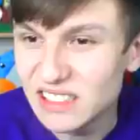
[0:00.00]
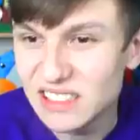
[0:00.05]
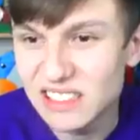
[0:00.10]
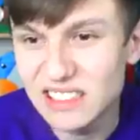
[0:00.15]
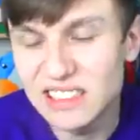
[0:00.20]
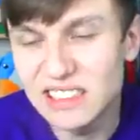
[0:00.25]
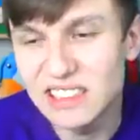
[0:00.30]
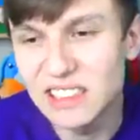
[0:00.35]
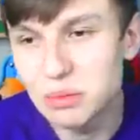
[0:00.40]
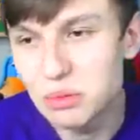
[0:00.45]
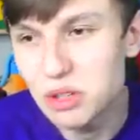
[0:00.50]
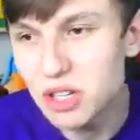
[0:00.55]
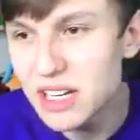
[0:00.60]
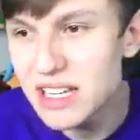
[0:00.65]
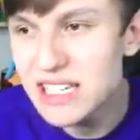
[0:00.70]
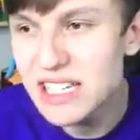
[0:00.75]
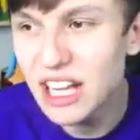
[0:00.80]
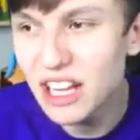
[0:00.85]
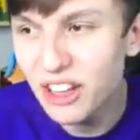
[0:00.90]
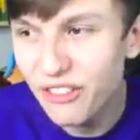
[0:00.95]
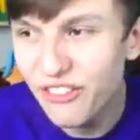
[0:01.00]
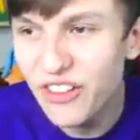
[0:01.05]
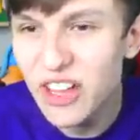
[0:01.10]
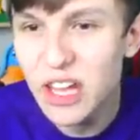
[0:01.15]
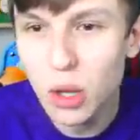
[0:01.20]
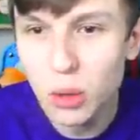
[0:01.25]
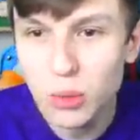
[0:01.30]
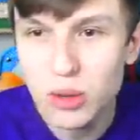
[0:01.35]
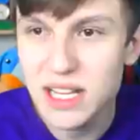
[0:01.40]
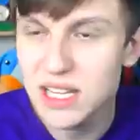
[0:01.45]
Oh, I'm going to take
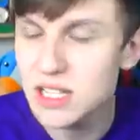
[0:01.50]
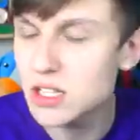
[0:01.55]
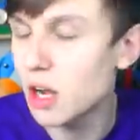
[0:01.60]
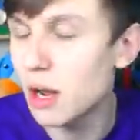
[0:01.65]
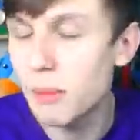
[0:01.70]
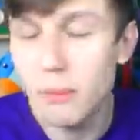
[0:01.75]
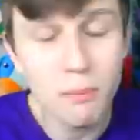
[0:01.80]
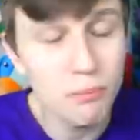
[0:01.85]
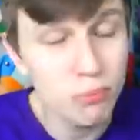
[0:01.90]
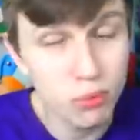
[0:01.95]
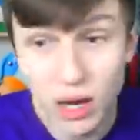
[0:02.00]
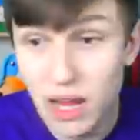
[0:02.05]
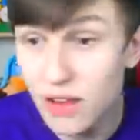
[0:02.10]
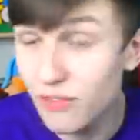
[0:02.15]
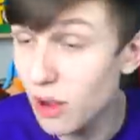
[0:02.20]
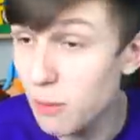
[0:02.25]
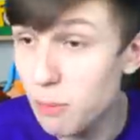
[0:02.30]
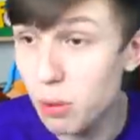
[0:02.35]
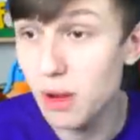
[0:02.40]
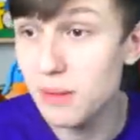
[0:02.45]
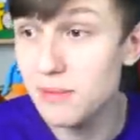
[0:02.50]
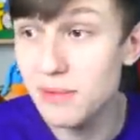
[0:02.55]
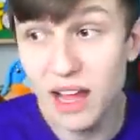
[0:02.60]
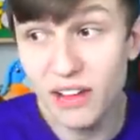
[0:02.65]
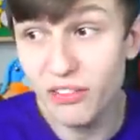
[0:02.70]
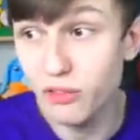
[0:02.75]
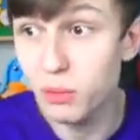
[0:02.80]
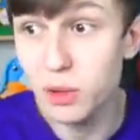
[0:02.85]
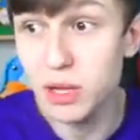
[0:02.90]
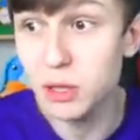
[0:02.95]
Figo this time and pray if I put him
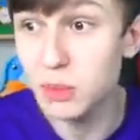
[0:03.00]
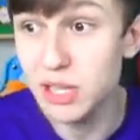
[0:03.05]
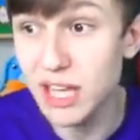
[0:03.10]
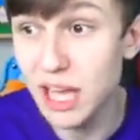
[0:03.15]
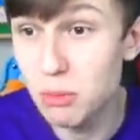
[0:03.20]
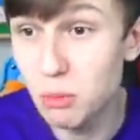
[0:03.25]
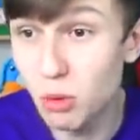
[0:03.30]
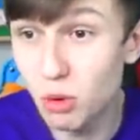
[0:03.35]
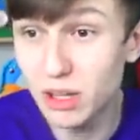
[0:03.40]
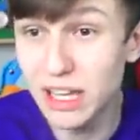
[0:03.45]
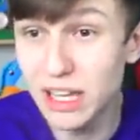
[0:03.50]
left wing, we get more